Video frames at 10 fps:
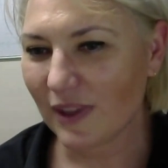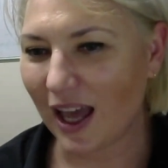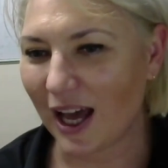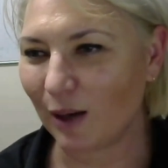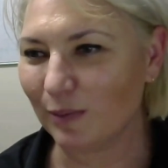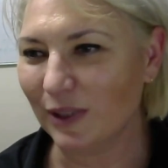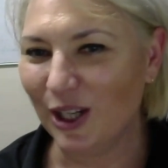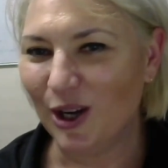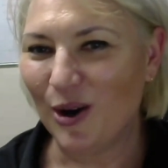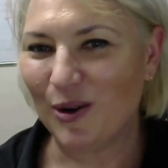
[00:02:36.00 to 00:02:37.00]
I'm
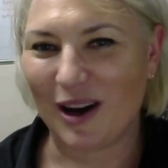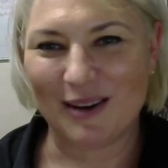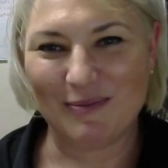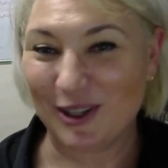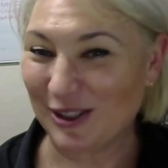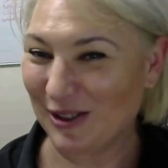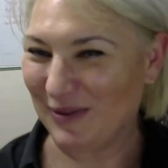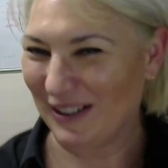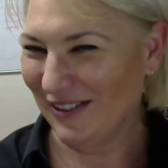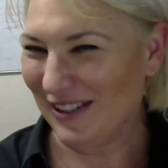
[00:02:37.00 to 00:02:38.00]
not
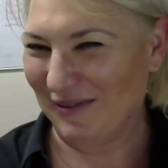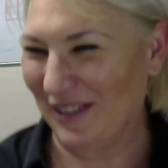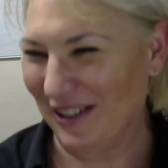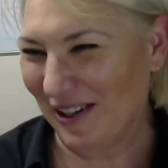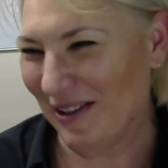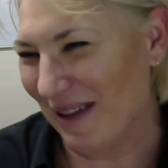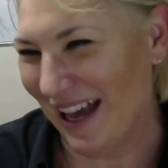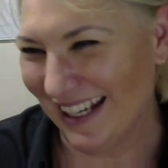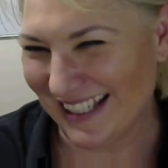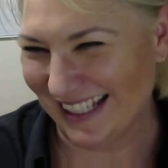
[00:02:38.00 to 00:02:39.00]
sure what else you want to know
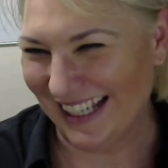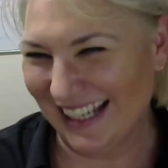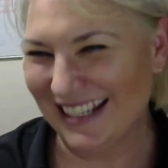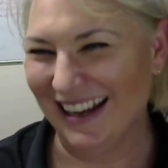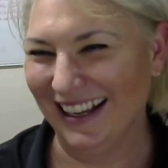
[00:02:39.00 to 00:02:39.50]
about it, Dean.